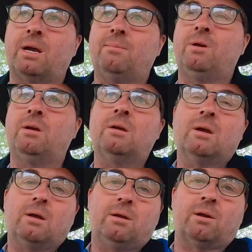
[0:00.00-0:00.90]
maybe
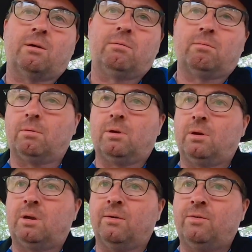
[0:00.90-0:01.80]

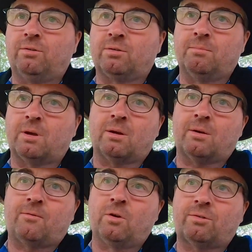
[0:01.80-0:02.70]
give you some
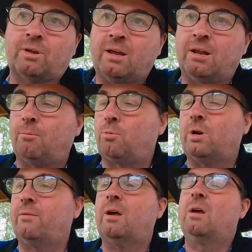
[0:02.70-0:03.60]
first aid help,
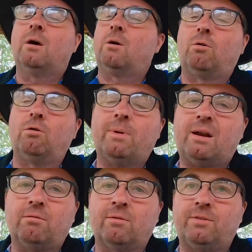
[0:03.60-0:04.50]
whatever. All
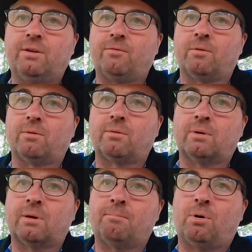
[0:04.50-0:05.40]
manner of different
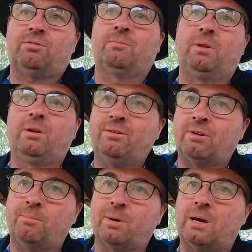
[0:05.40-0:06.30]
possibilities
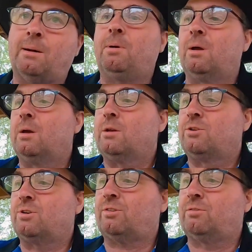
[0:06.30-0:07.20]
open up
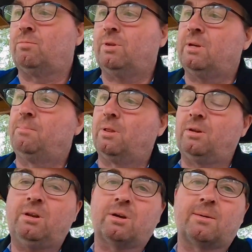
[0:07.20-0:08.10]
just with the
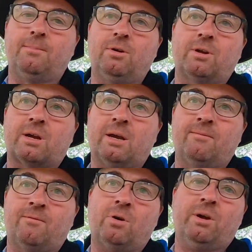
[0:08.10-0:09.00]
ability to communicate
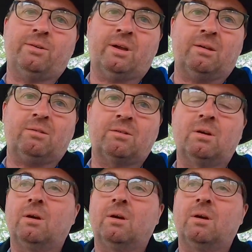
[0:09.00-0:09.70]
via text